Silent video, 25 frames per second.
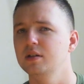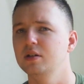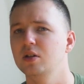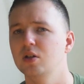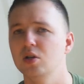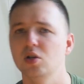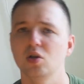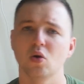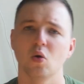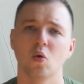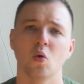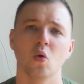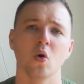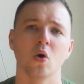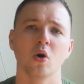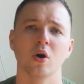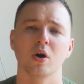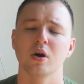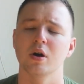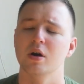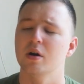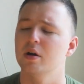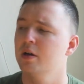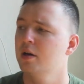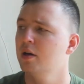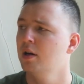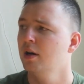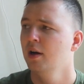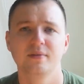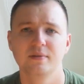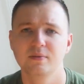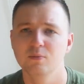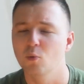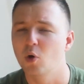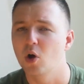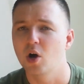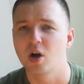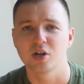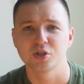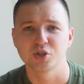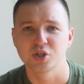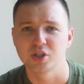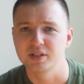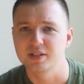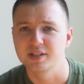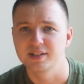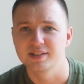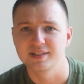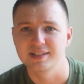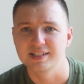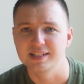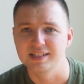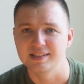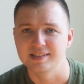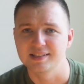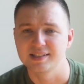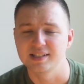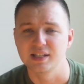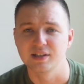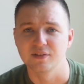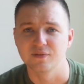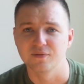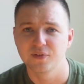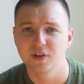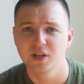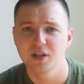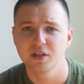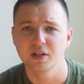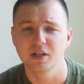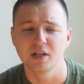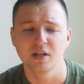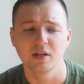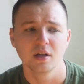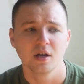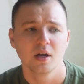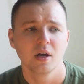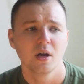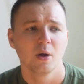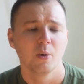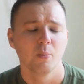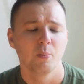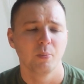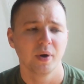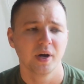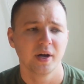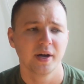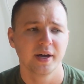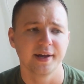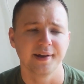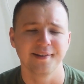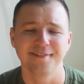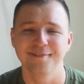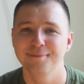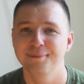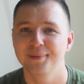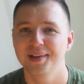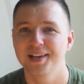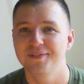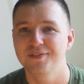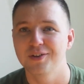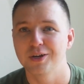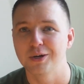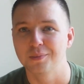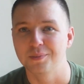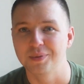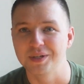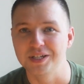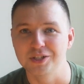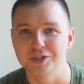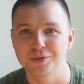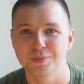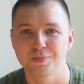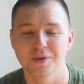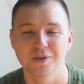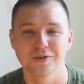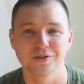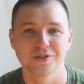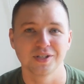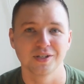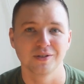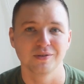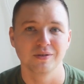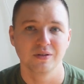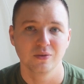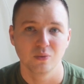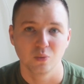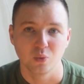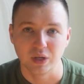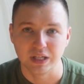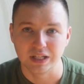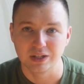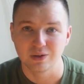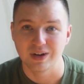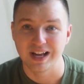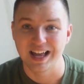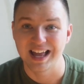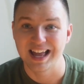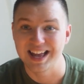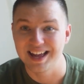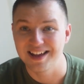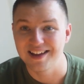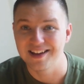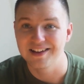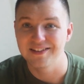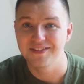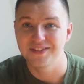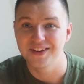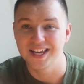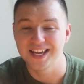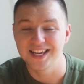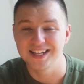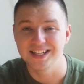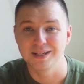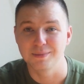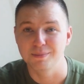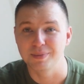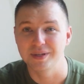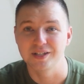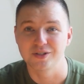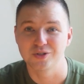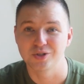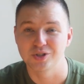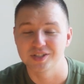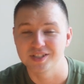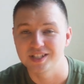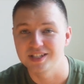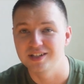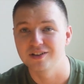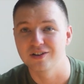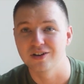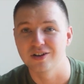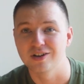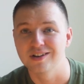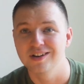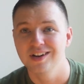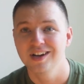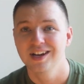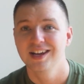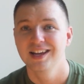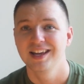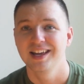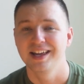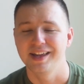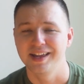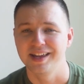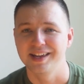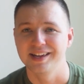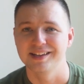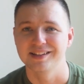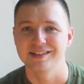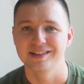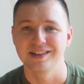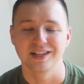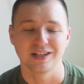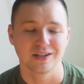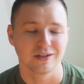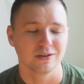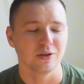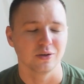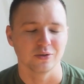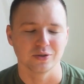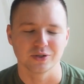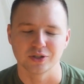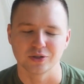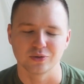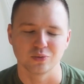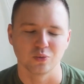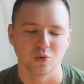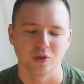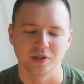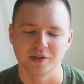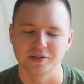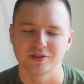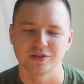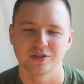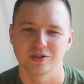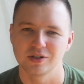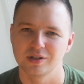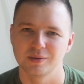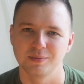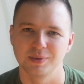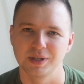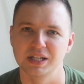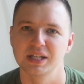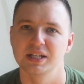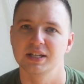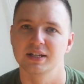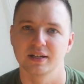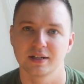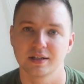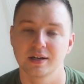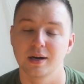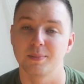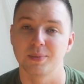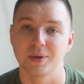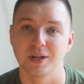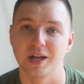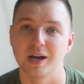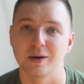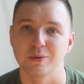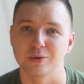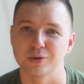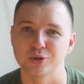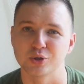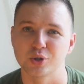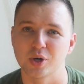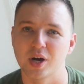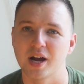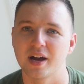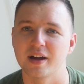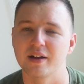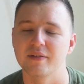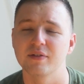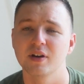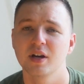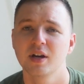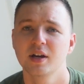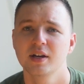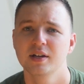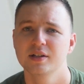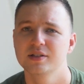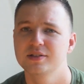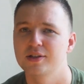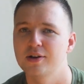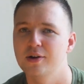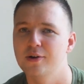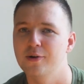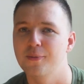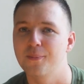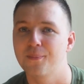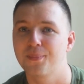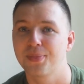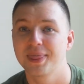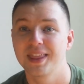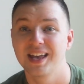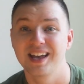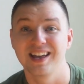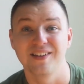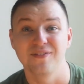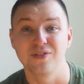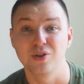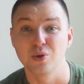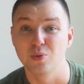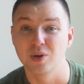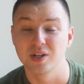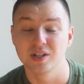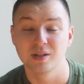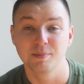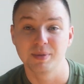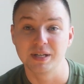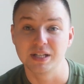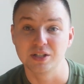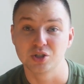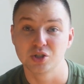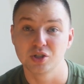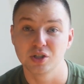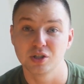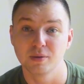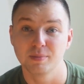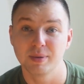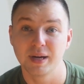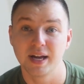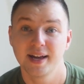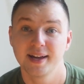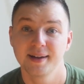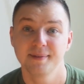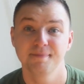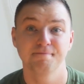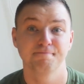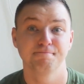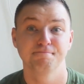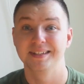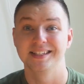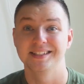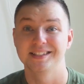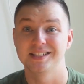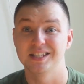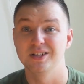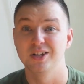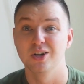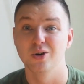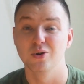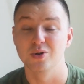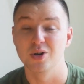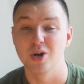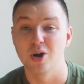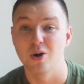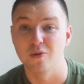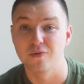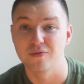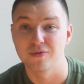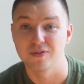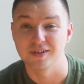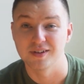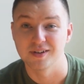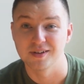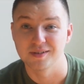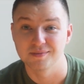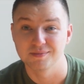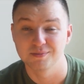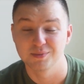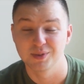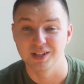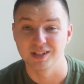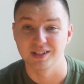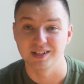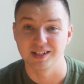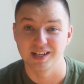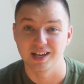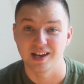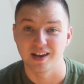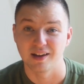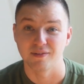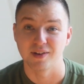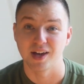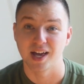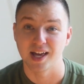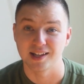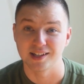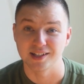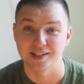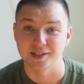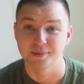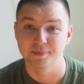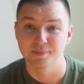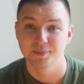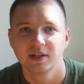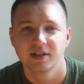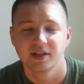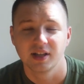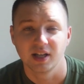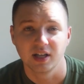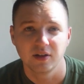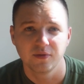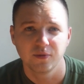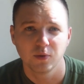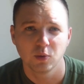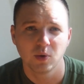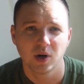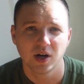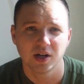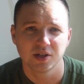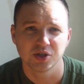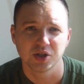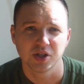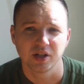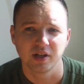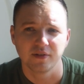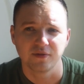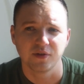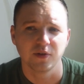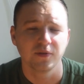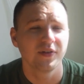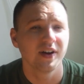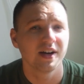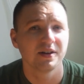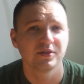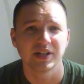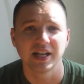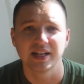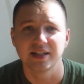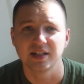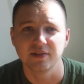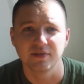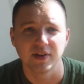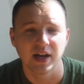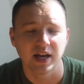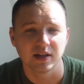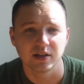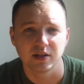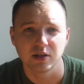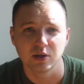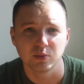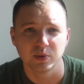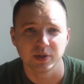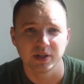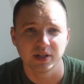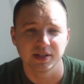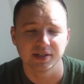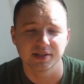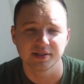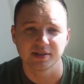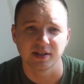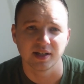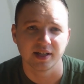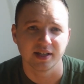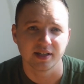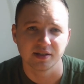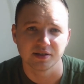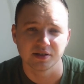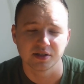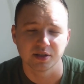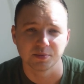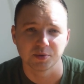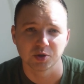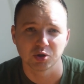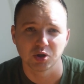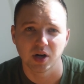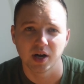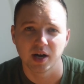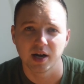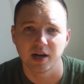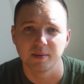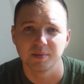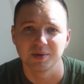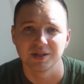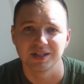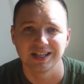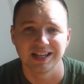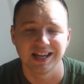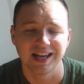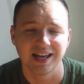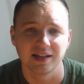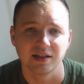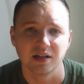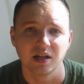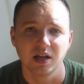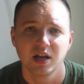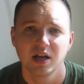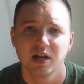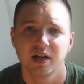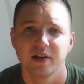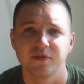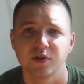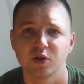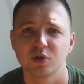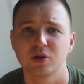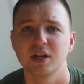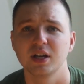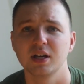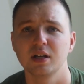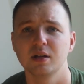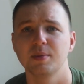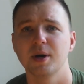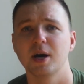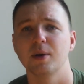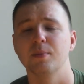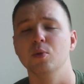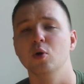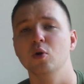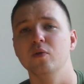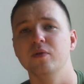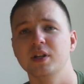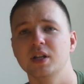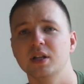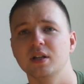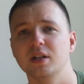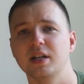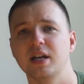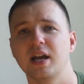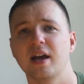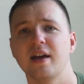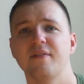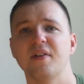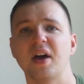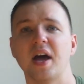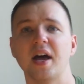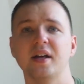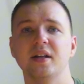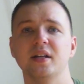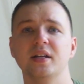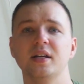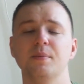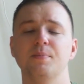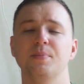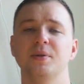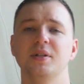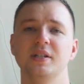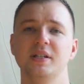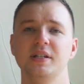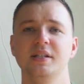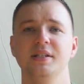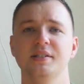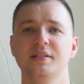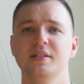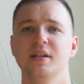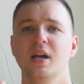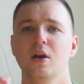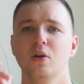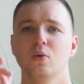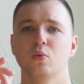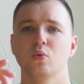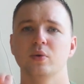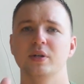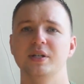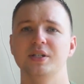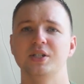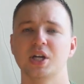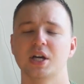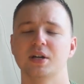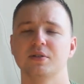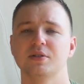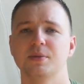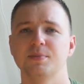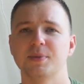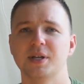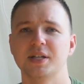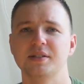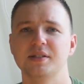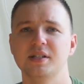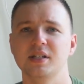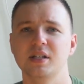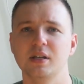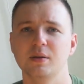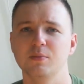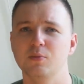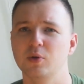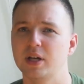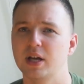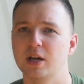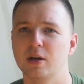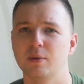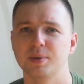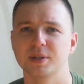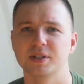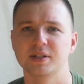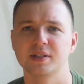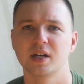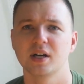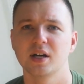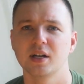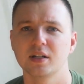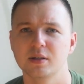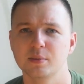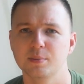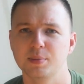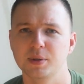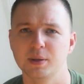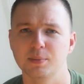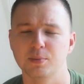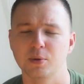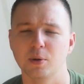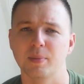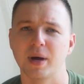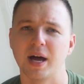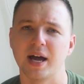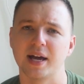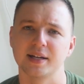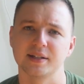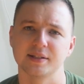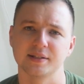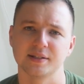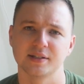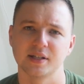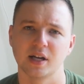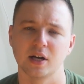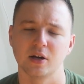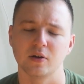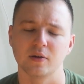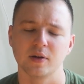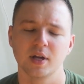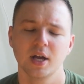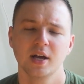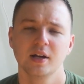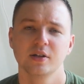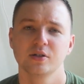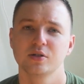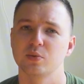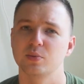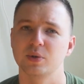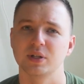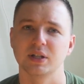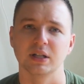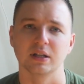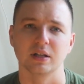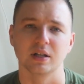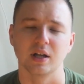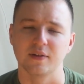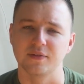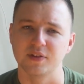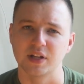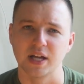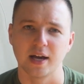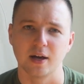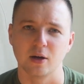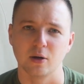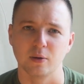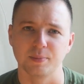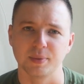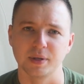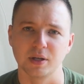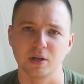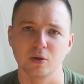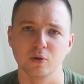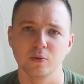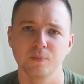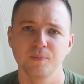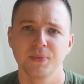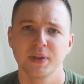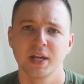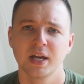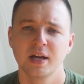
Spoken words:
New York, Washington, DC, Philly. But if you're a beach person, we don't have any beaches here, and the closest ones are going to be a couple-hour drive. So if you want a beach nearby, it's a no-go for the Lehigh Valley. Thank you for watching. If you found any value in this, like and subscribe. And again, if you're thinking about moving to the Lehigh Valley, please reach out to my team. We help a ton of people buy and sell, so we'd love to help you.